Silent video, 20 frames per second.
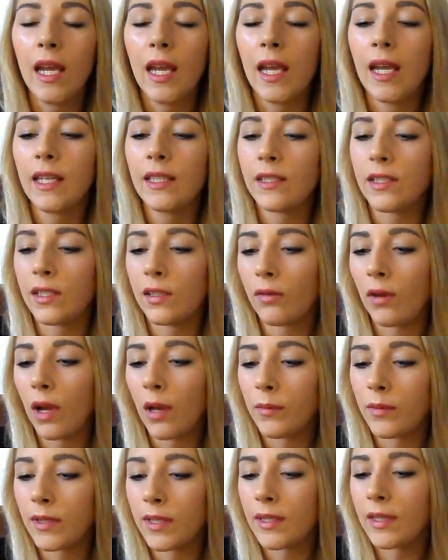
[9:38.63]
It's
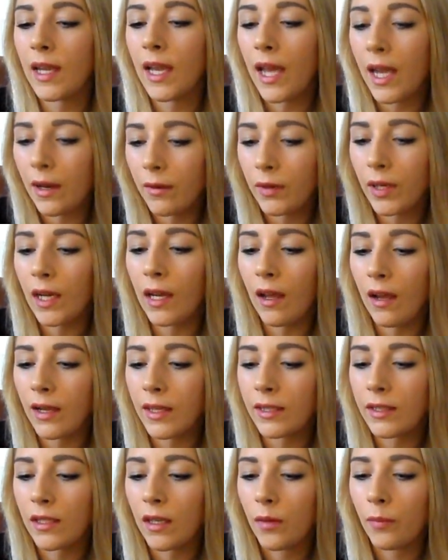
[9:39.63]
described as an airy
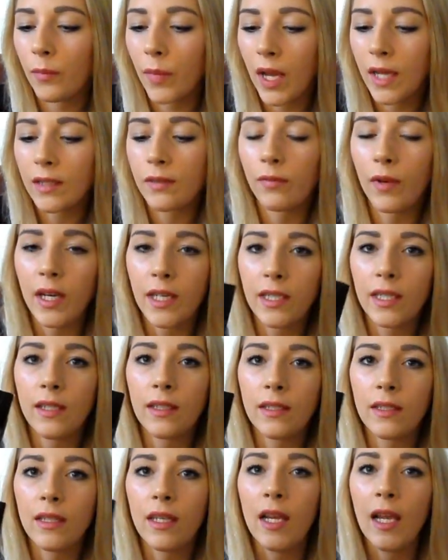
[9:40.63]
light matte
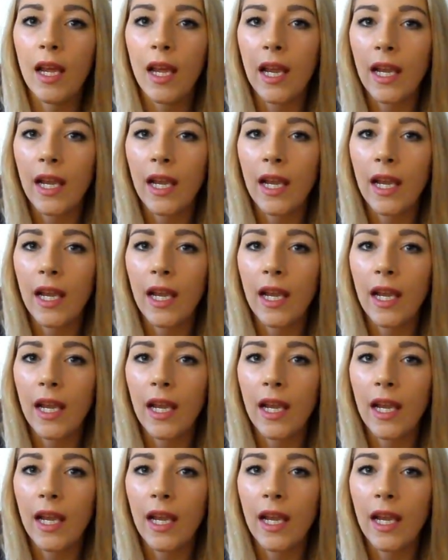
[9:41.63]
radiance.